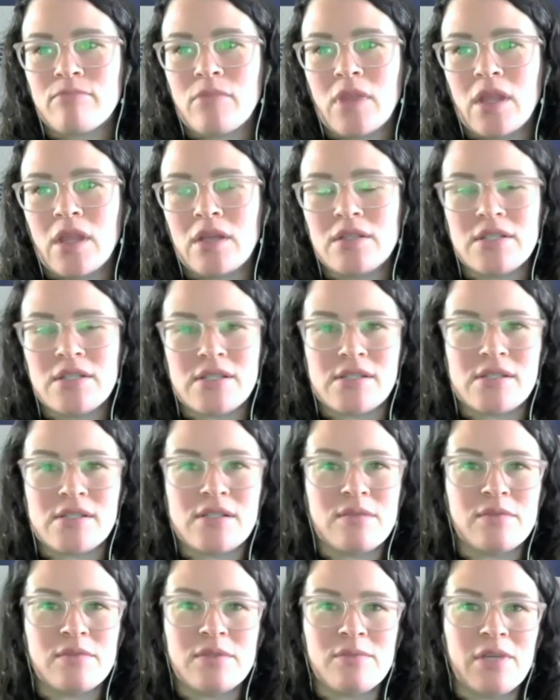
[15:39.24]
it doesn't
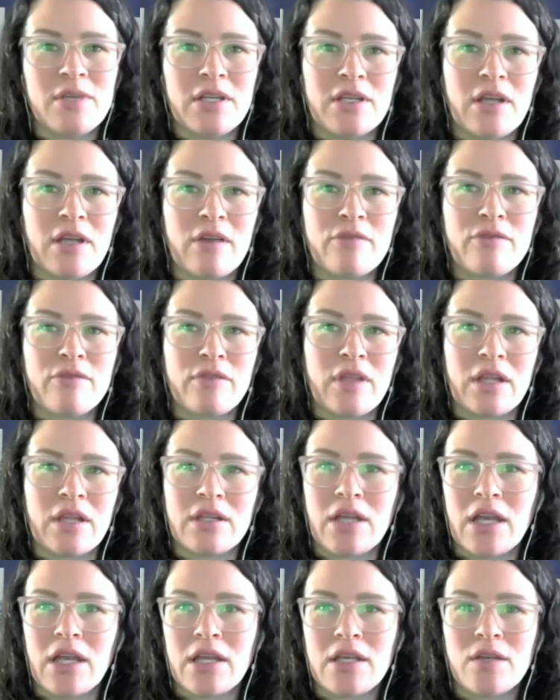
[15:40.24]
seem to be enough that,
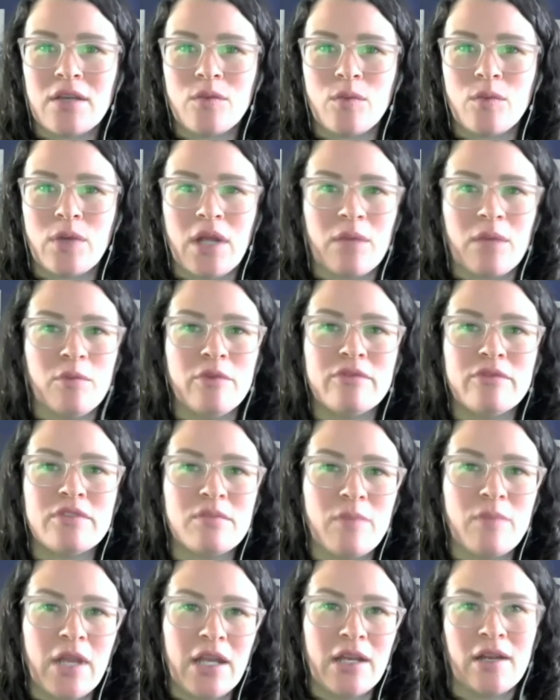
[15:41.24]
like, when I moved to
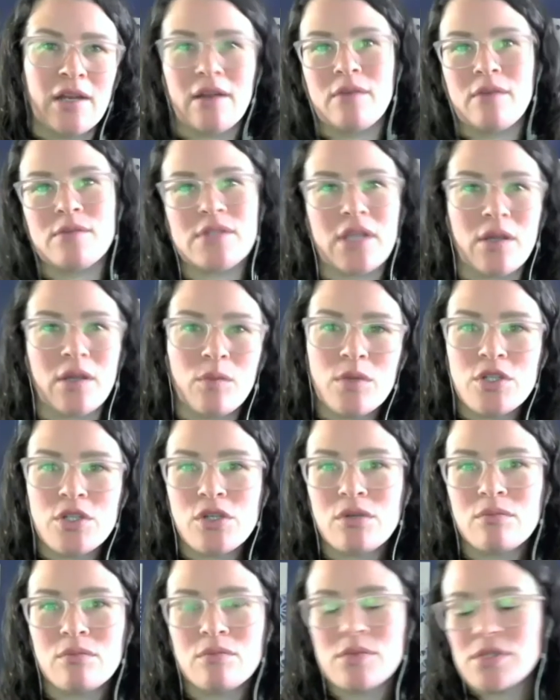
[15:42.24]
Maine and I was like, we
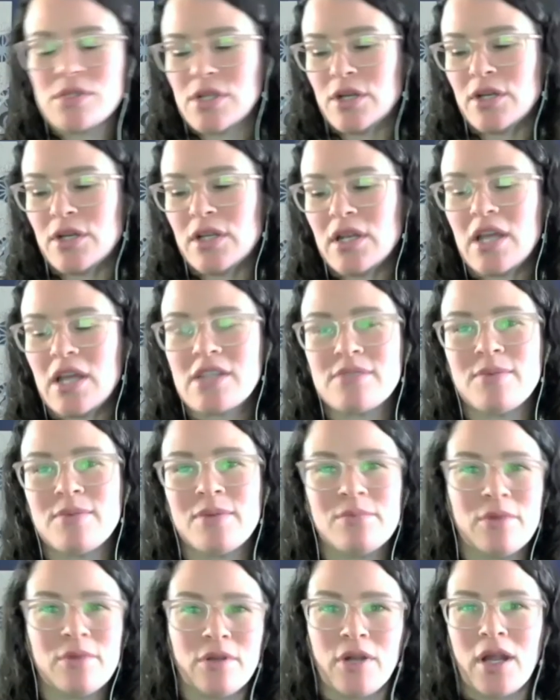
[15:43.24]
should start an asthma
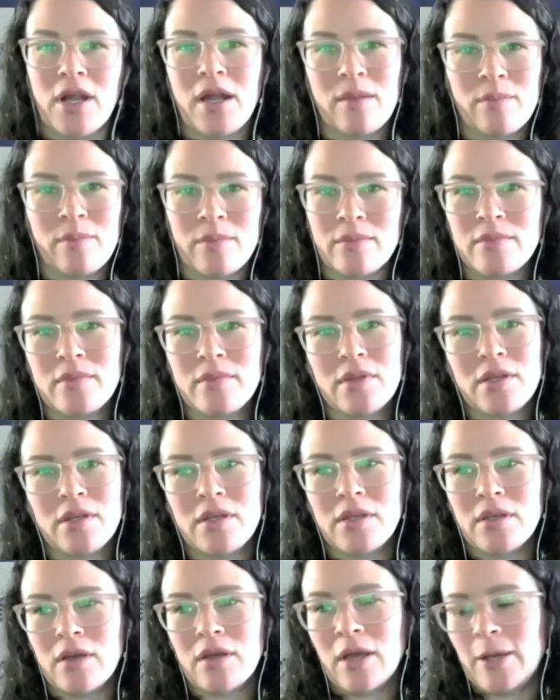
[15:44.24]
program,
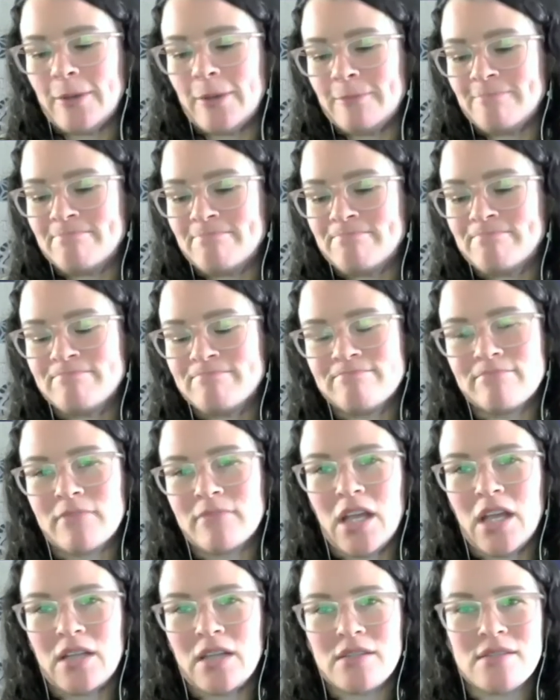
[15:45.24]

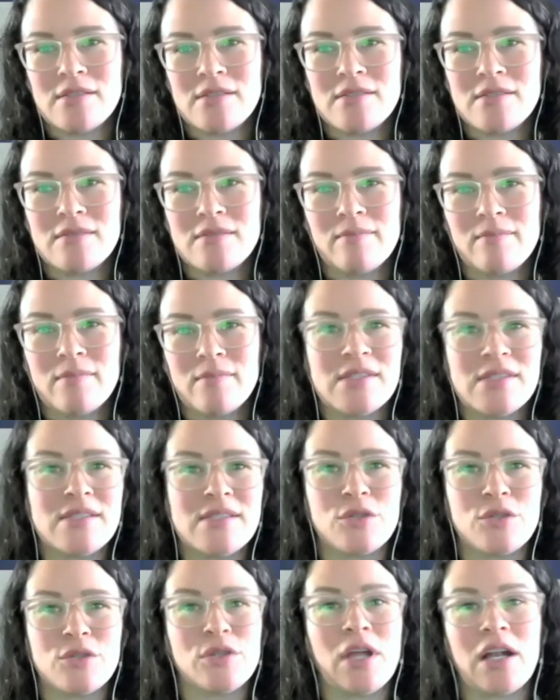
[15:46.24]
it's
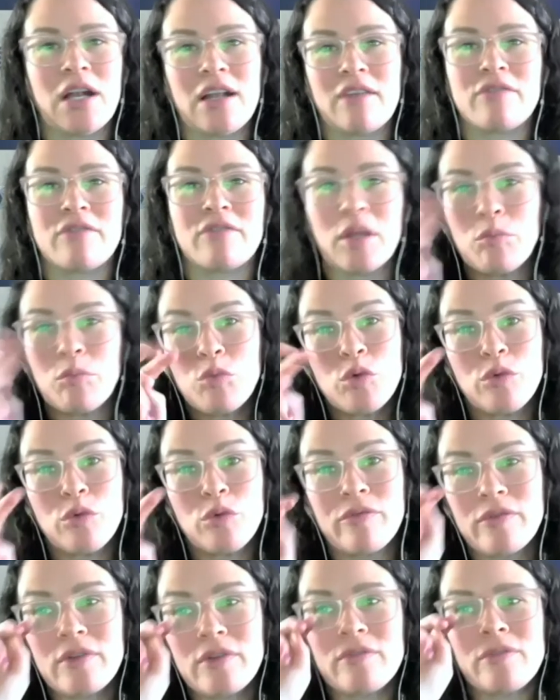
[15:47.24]
still not enough, like,
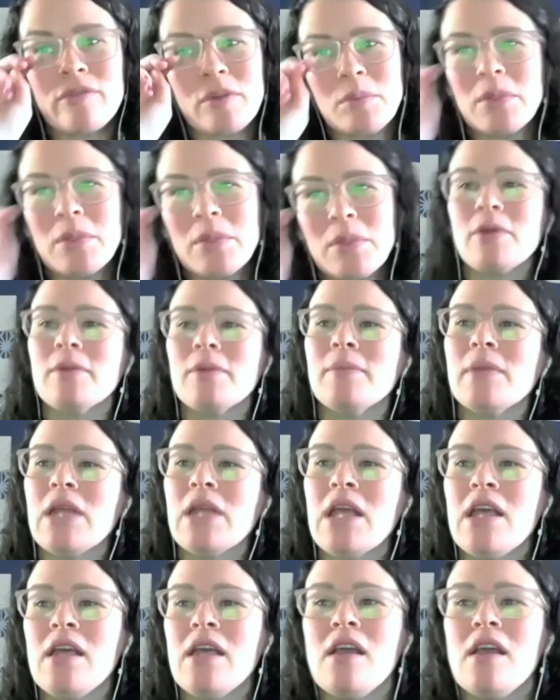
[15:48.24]
proof for people.
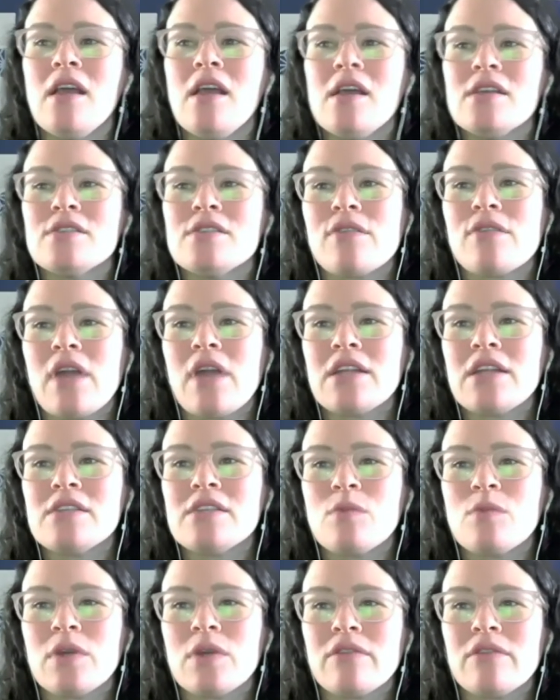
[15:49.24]
So that is
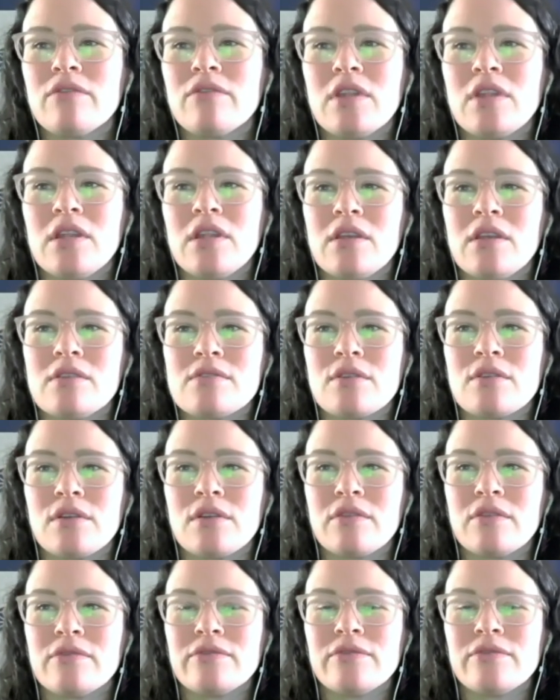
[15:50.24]
one of the sort
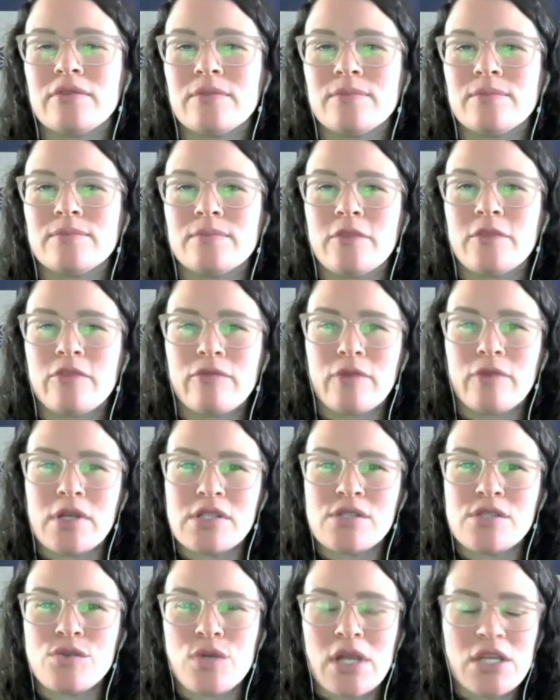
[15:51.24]
of
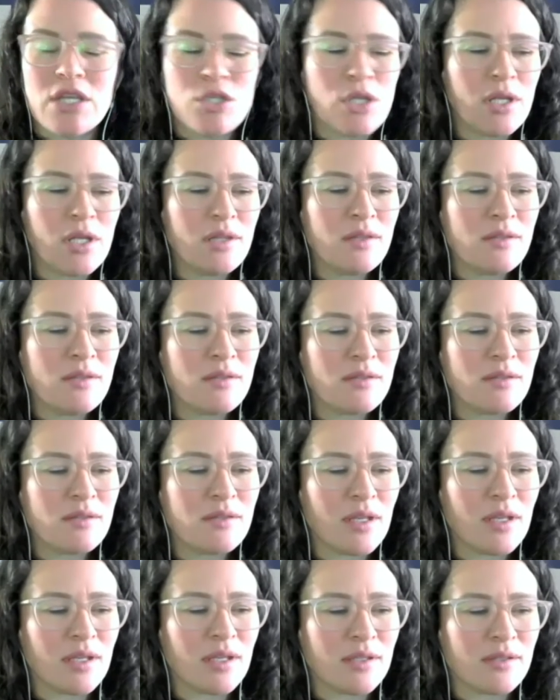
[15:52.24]
frustrations,
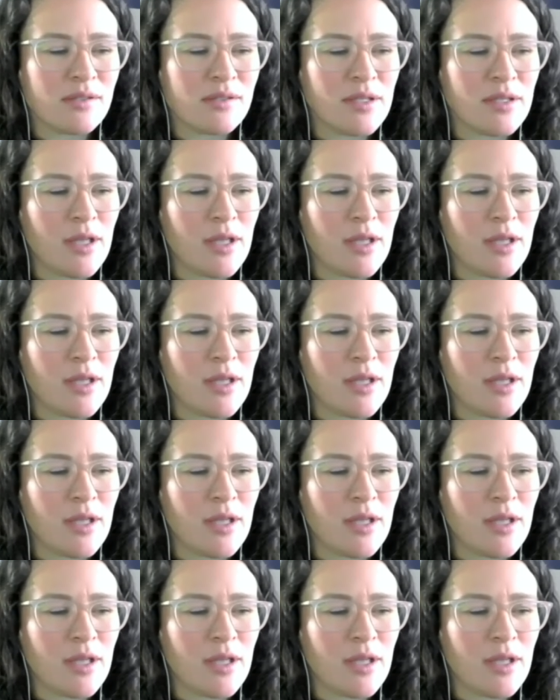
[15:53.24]
is